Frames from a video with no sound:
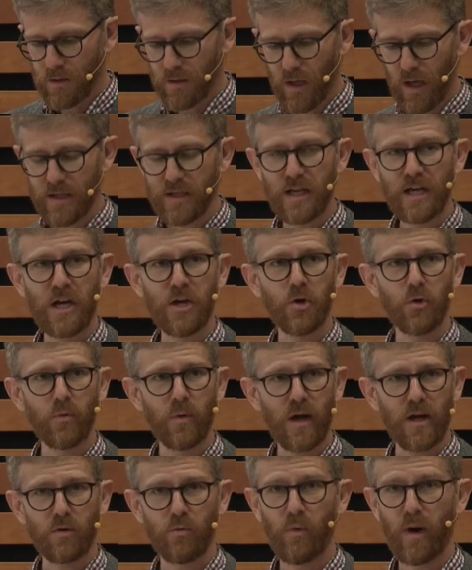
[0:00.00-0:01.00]
not in any
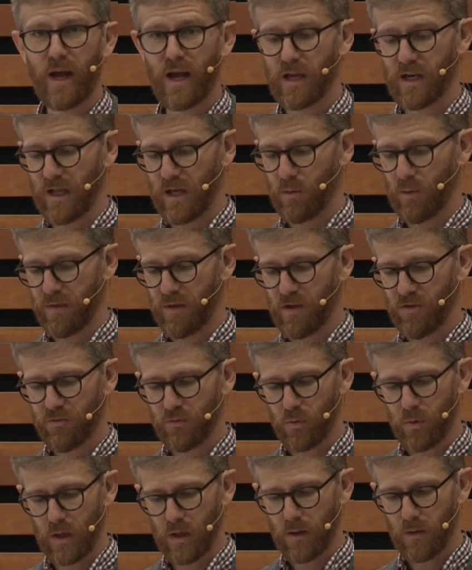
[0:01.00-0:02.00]
direct reckoning with
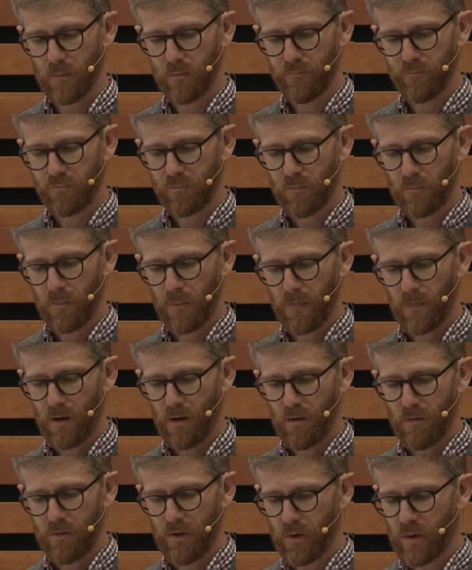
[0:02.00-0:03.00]
history.
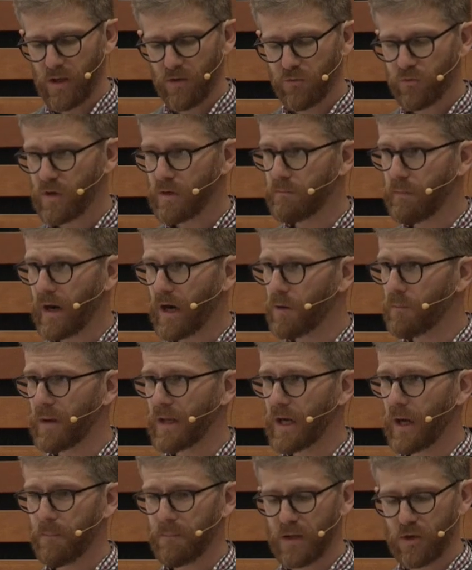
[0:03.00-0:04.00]
Their history may or
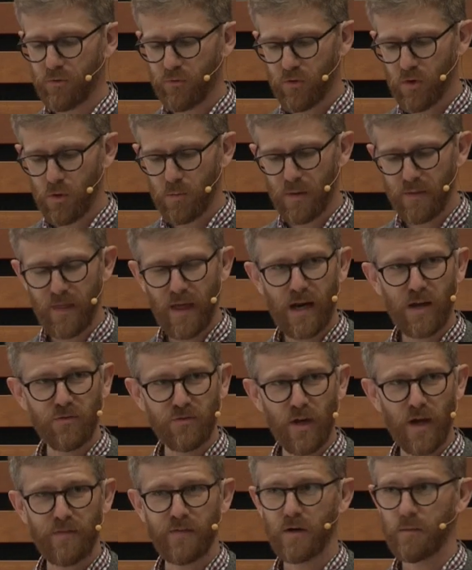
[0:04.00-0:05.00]
may not be true, but that is
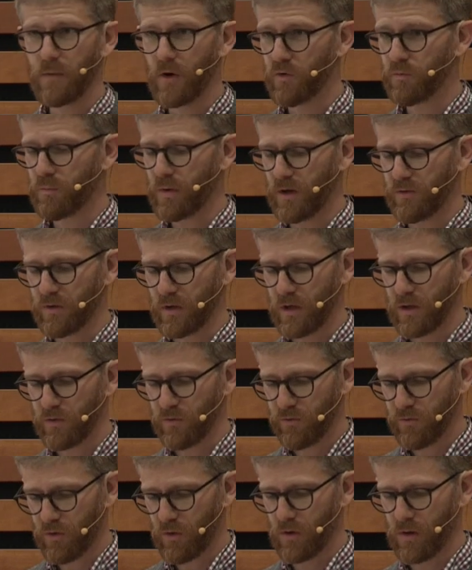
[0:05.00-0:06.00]
not their most pressing
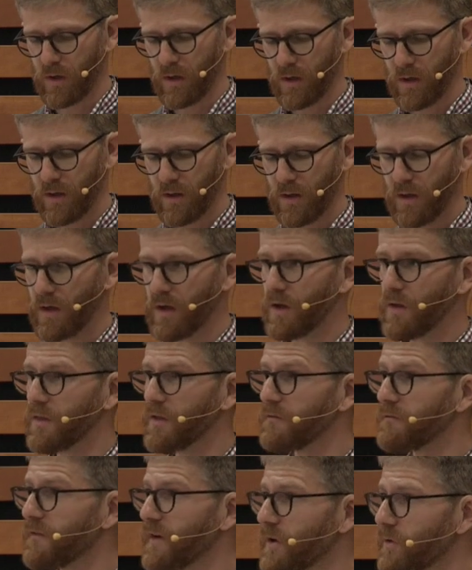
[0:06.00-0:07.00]
concern.
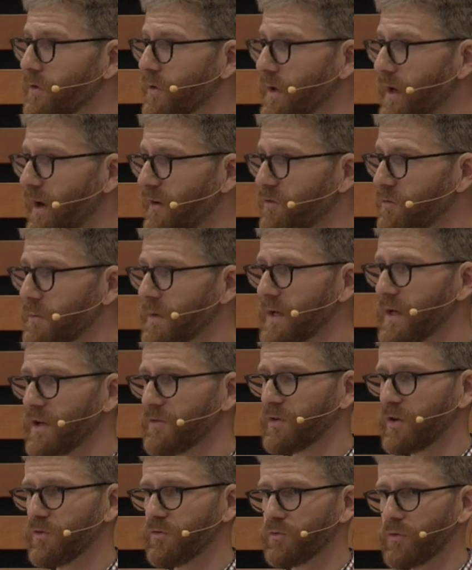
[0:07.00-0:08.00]
The federal government
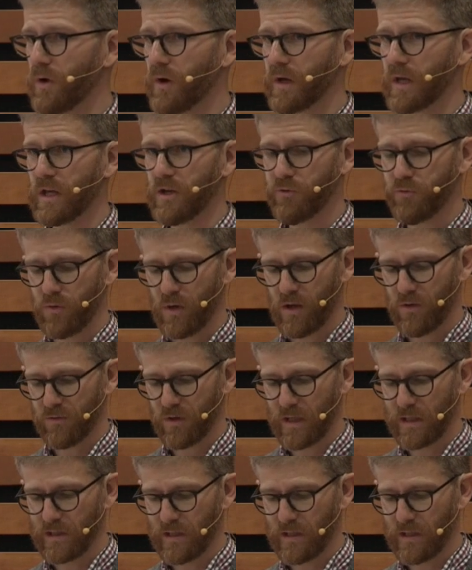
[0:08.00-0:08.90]
has a strong interest